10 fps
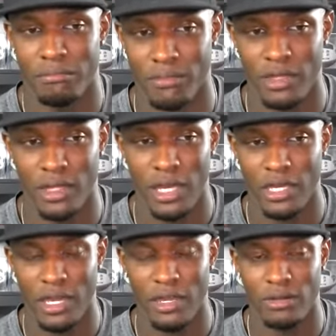they're
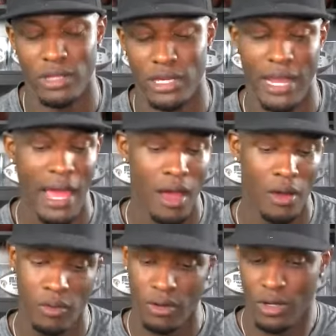like, yeah, dude, like
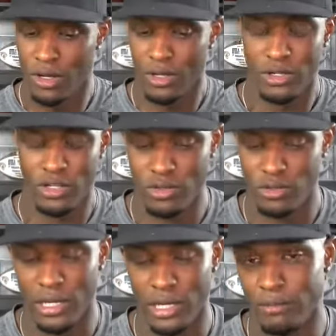now, shoot,
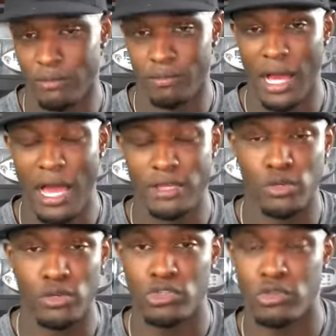like guys who
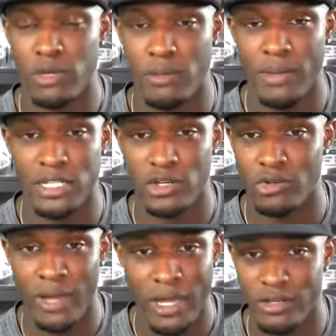used to be my
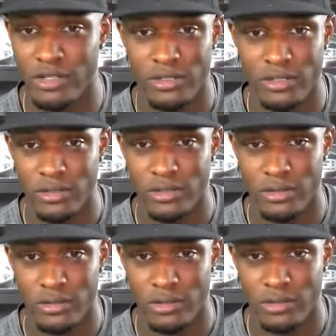general managers
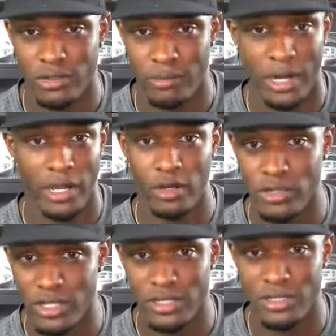or my
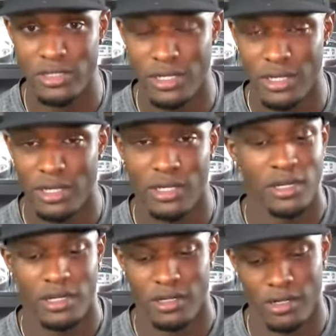coaches
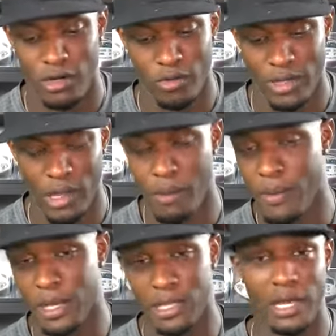are becoming
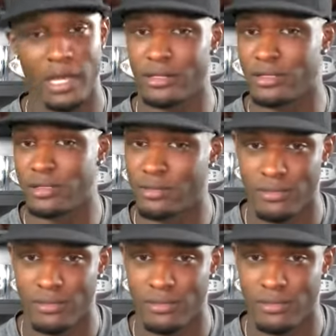my clients.